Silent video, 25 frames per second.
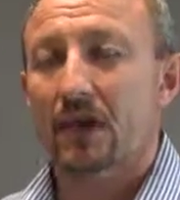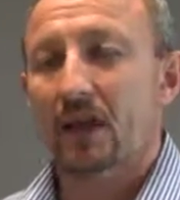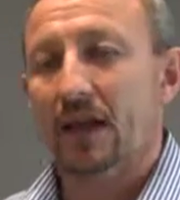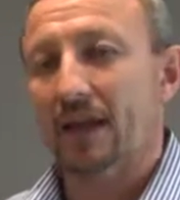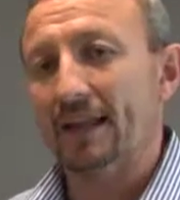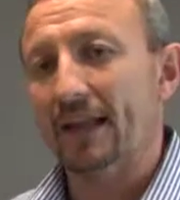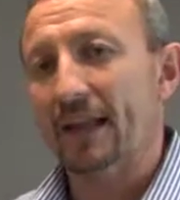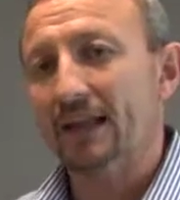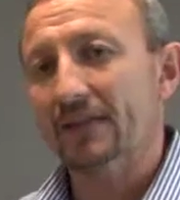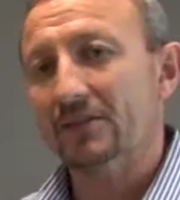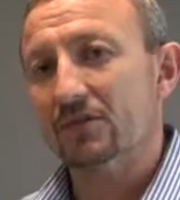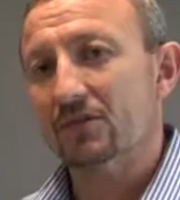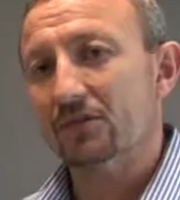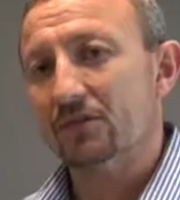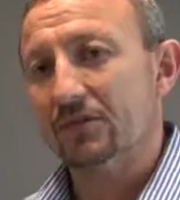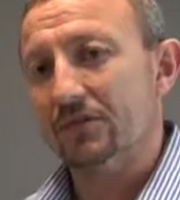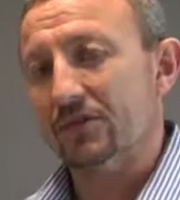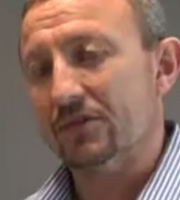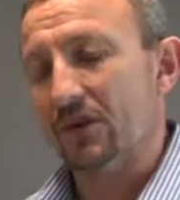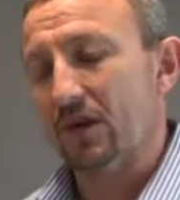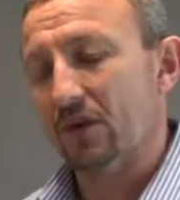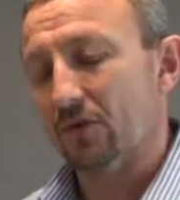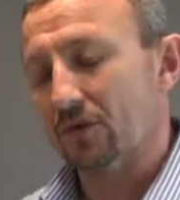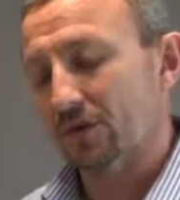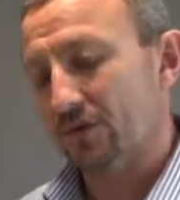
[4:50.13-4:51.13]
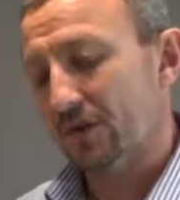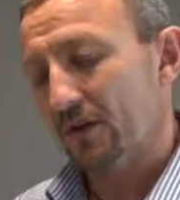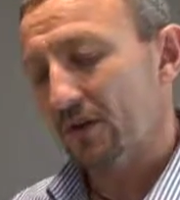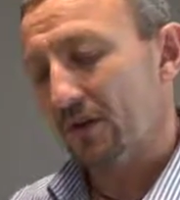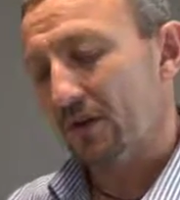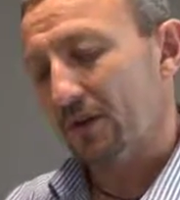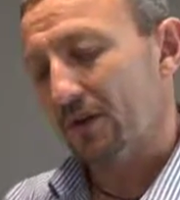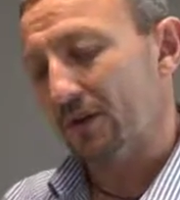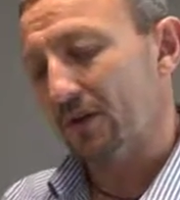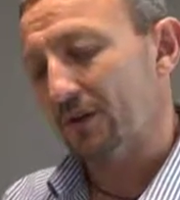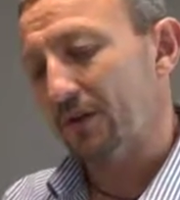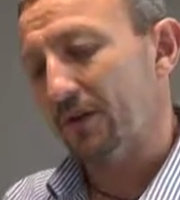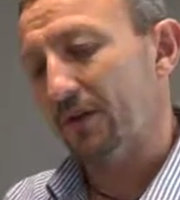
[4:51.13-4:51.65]
And as a result,
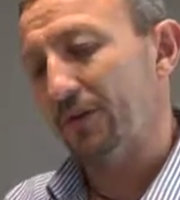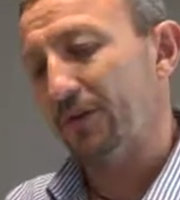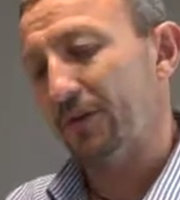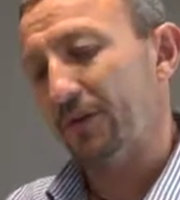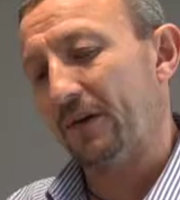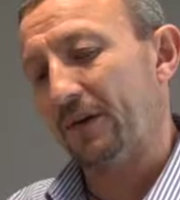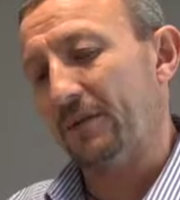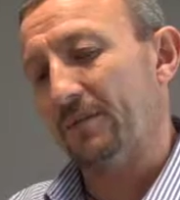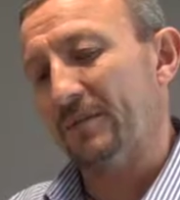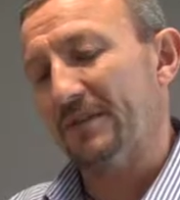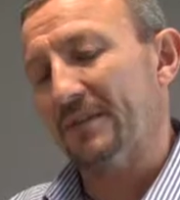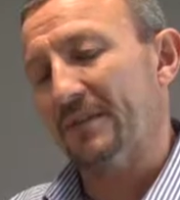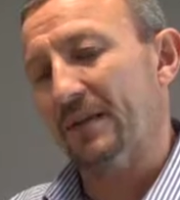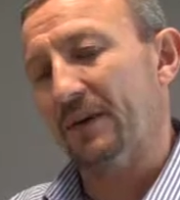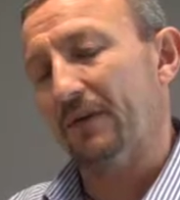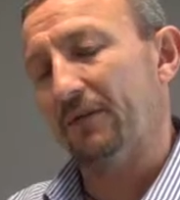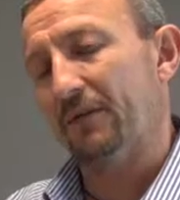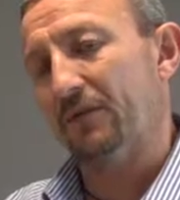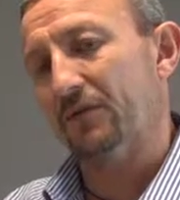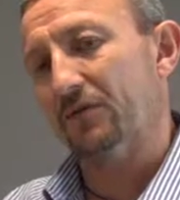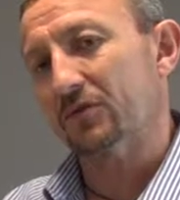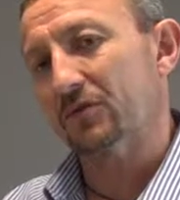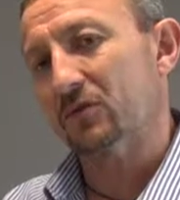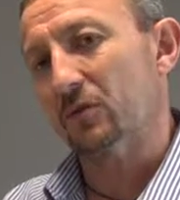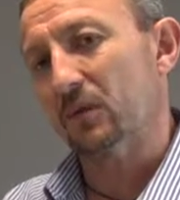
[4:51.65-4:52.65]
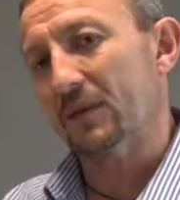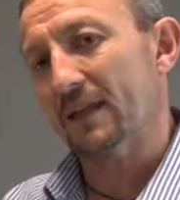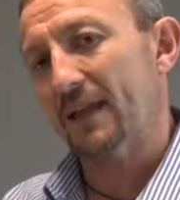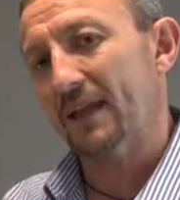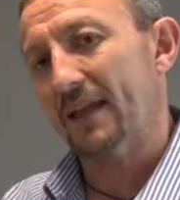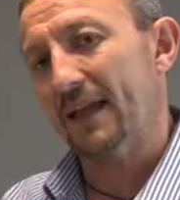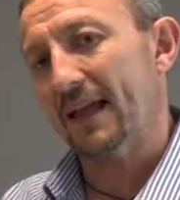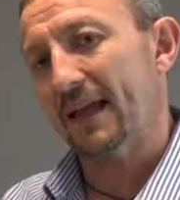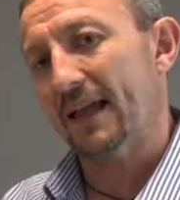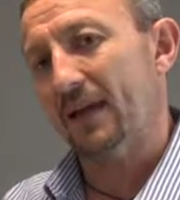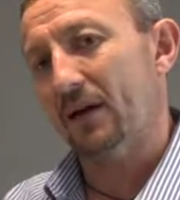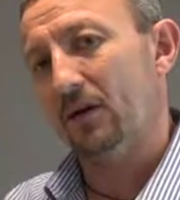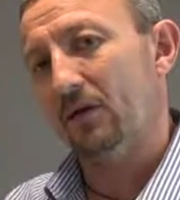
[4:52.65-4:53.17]
the differing materials will
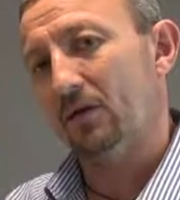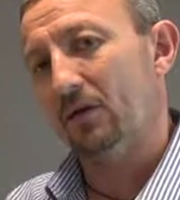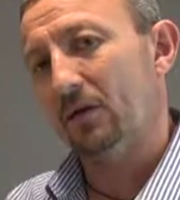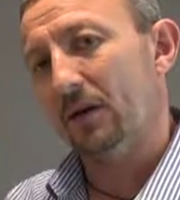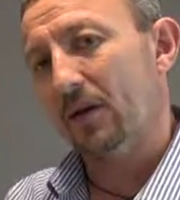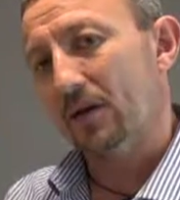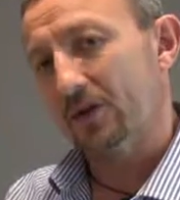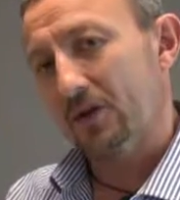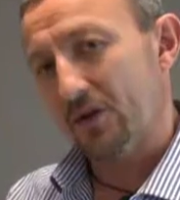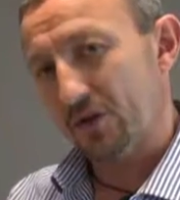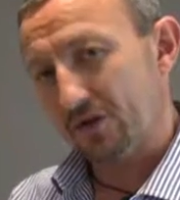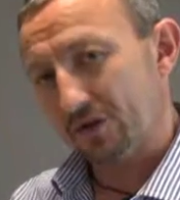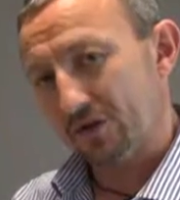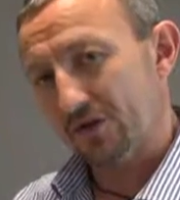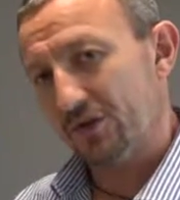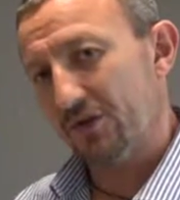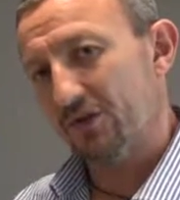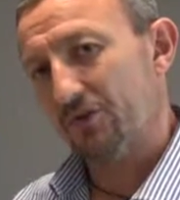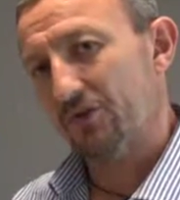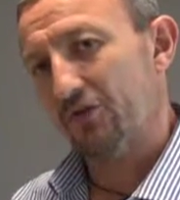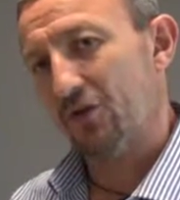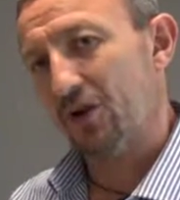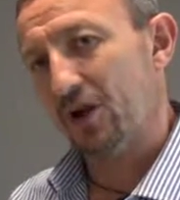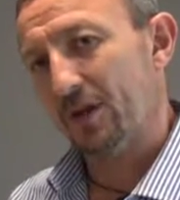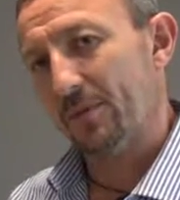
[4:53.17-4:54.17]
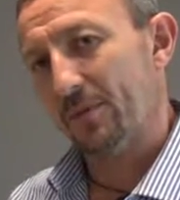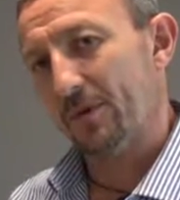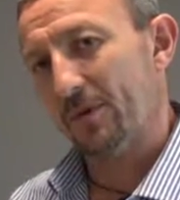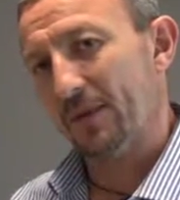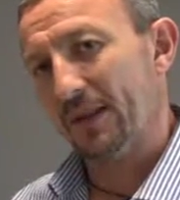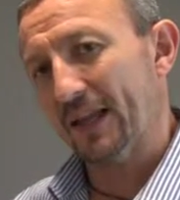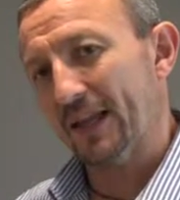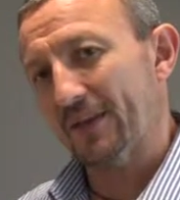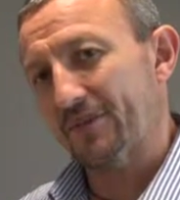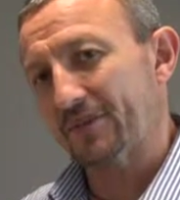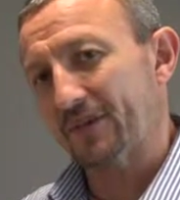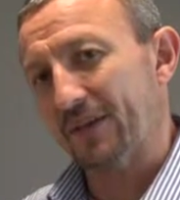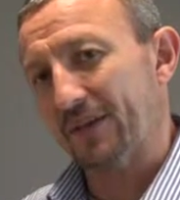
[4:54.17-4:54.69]
allow, using the
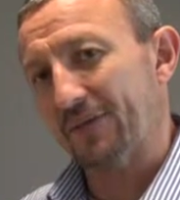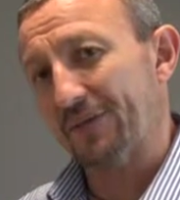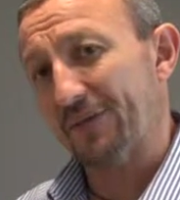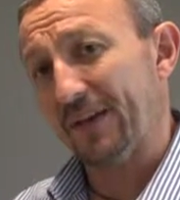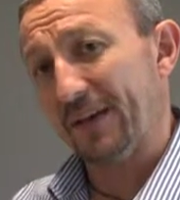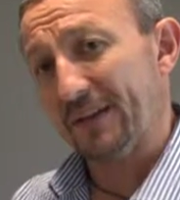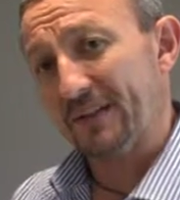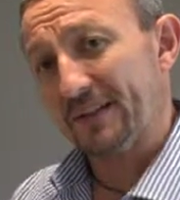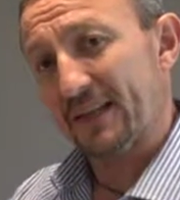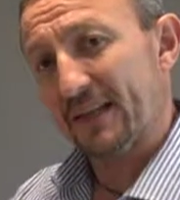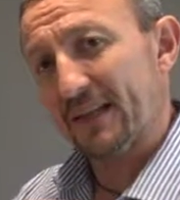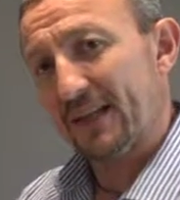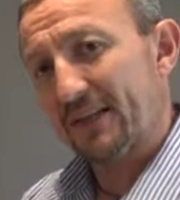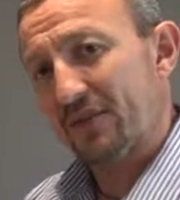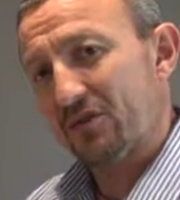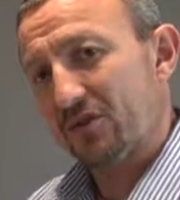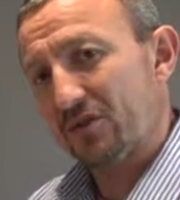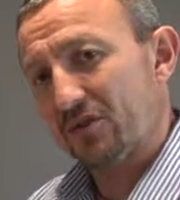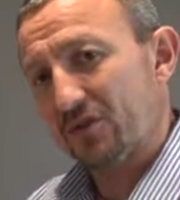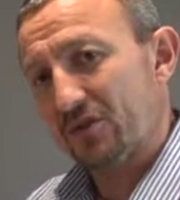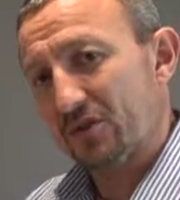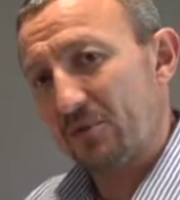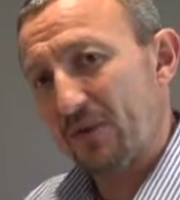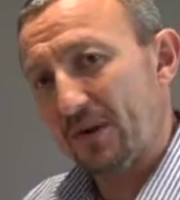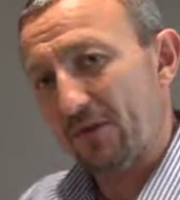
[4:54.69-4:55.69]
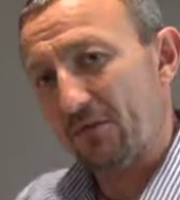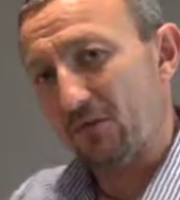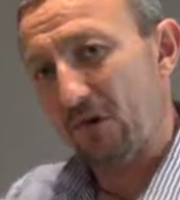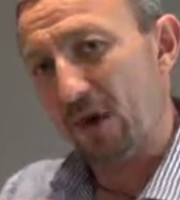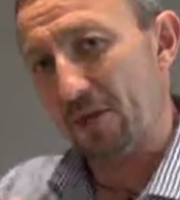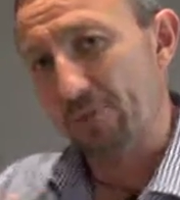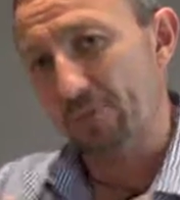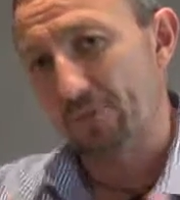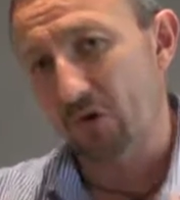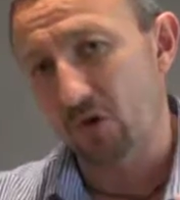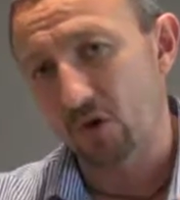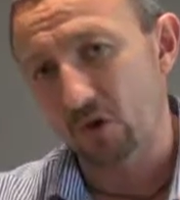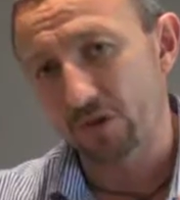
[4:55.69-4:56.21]
triboelectric effect, electrons to be
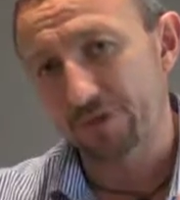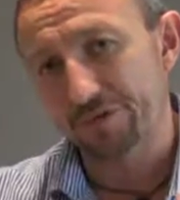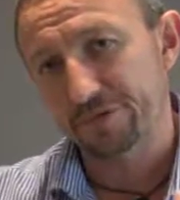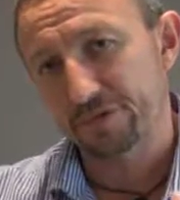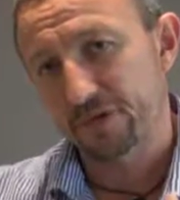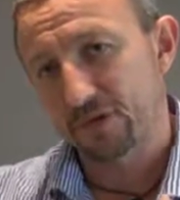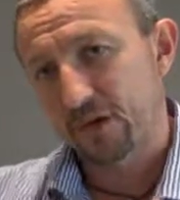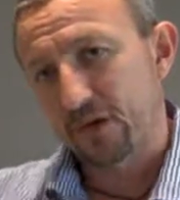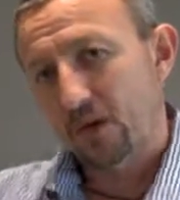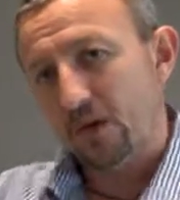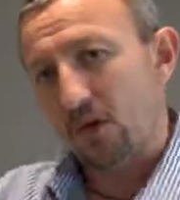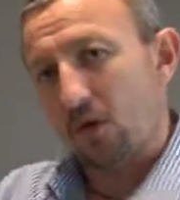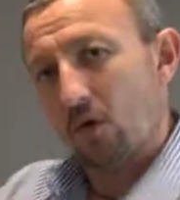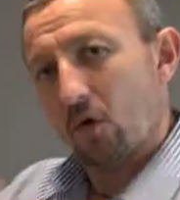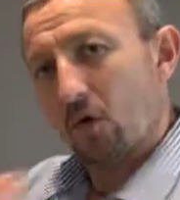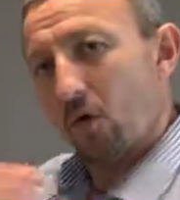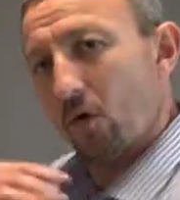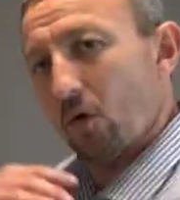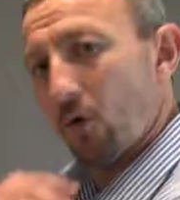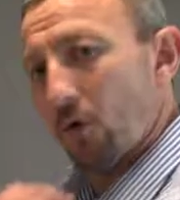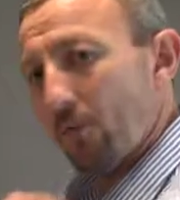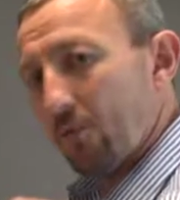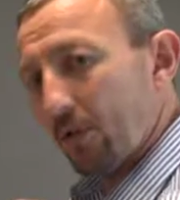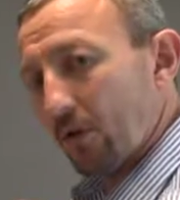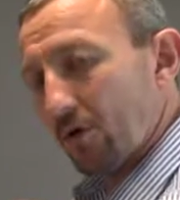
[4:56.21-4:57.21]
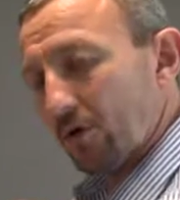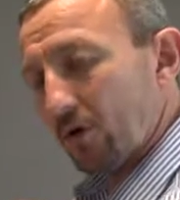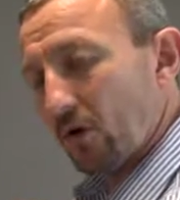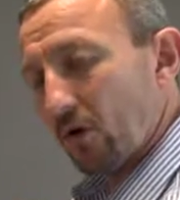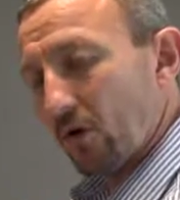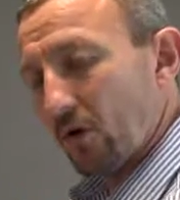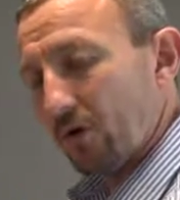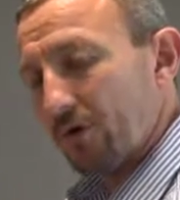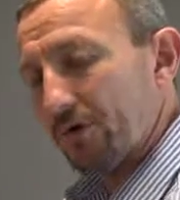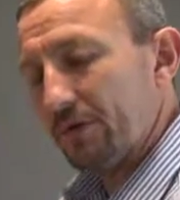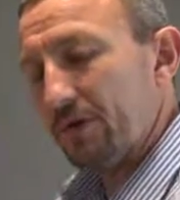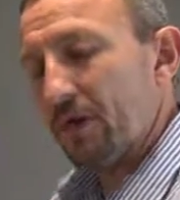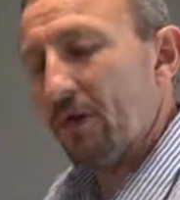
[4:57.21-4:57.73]
rubbed off or put
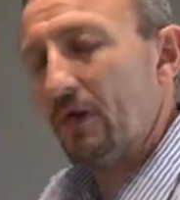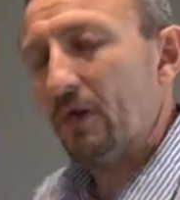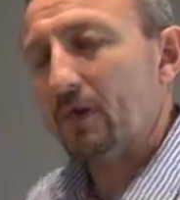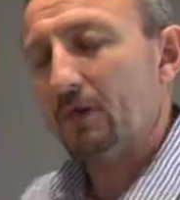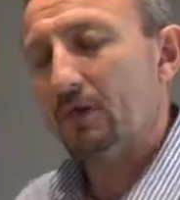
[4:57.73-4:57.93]
on,